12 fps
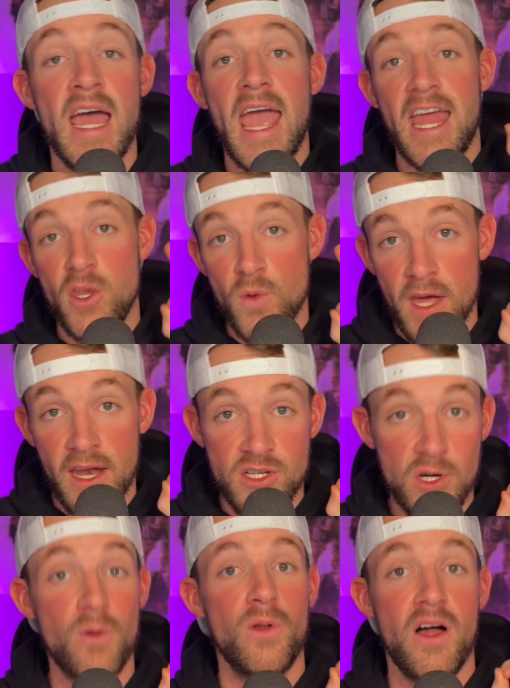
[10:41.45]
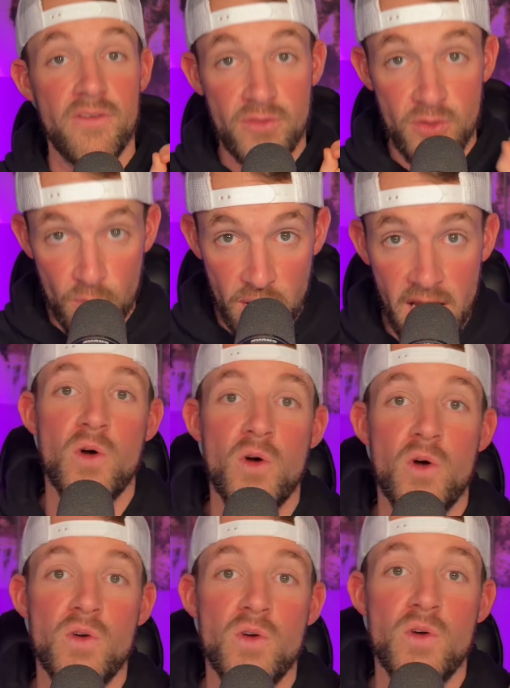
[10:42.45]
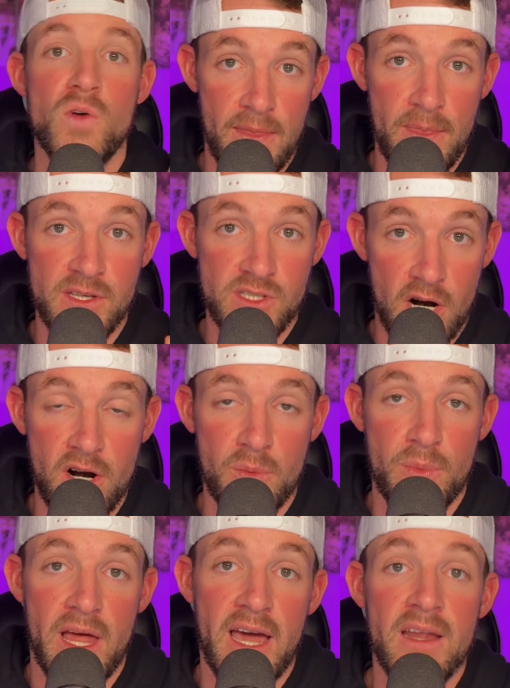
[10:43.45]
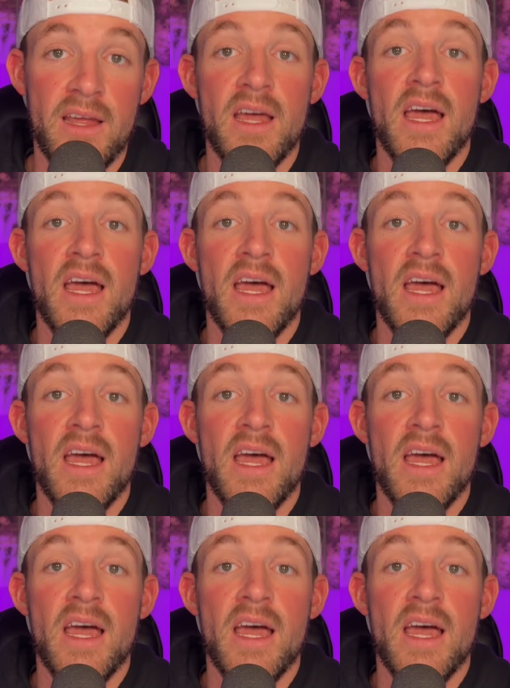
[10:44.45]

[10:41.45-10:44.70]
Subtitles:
And you get a total of 3 of those in the starter plan.